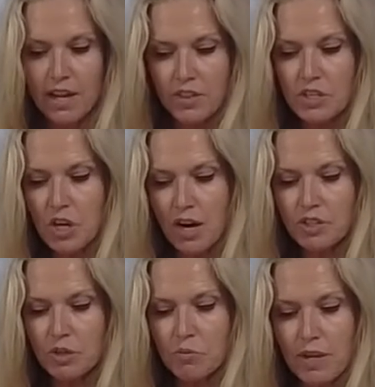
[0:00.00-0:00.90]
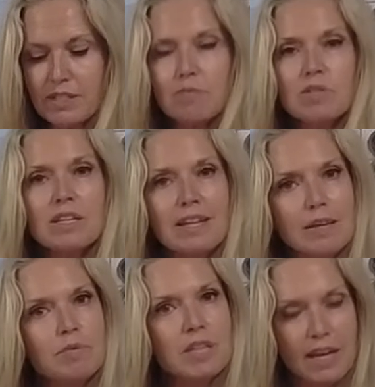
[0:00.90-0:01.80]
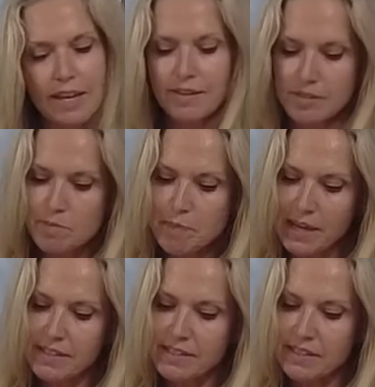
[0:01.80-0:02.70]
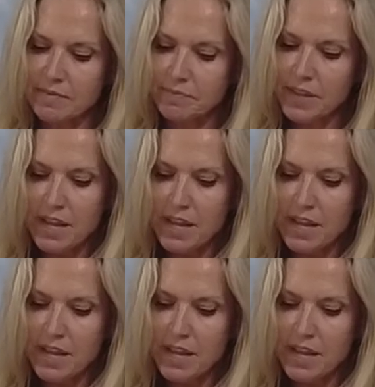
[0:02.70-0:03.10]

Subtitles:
the doctor wants him to keep taking some medicine.